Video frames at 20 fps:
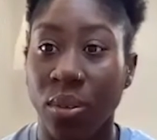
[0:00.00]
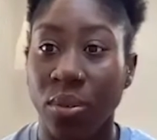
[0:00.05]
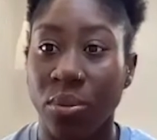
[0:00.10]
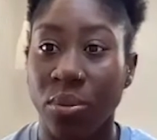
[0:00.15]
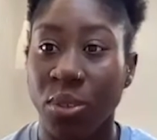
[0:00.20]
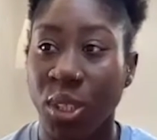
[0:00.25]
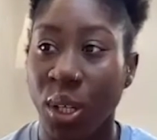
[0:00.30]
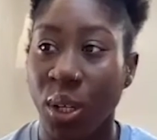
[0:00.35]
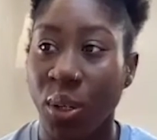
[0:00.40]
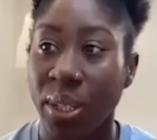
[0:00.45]

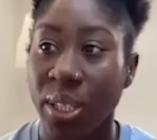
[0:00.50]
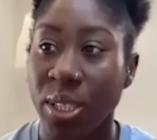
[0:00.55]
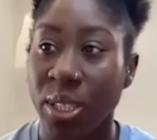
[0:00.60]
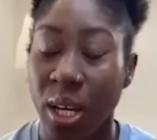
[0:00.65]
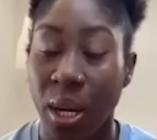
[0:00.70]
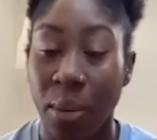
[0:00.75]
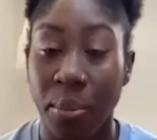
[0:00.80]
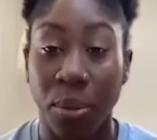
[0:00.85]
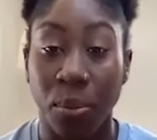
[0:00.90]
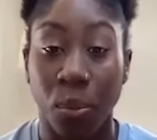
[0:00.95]
you know, is
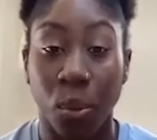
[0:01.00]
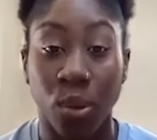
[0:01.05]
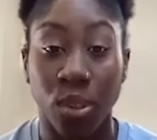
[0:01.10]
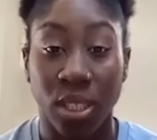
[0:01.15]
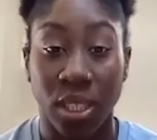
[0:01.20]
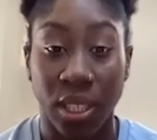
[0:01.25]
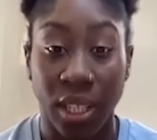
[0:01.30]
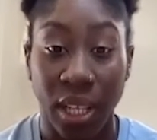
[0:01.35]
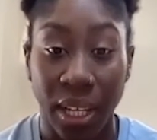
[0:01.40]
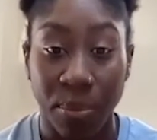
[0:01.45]
coming more
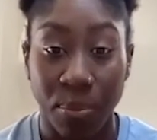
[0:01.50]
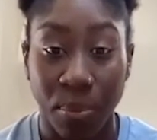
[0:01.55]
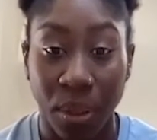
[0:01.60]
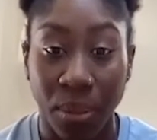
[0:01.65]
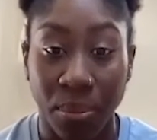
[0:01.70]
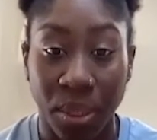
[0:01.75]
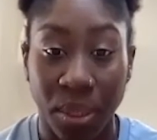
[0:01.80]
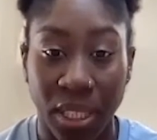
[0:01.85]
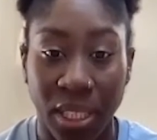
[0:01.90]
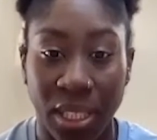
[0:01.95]
to light
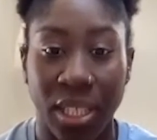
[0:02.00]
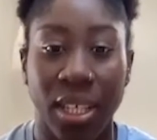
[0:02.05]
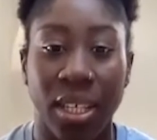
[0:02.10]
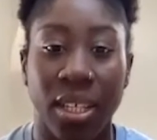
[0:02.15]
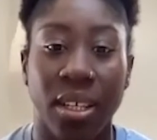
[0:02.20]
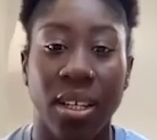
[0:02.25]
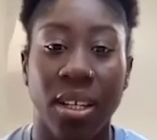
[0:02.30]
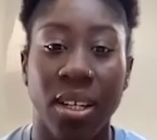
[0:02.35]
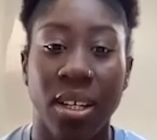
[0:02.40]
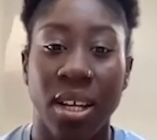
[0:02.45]

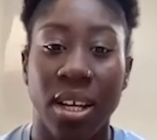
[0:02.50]
publicly,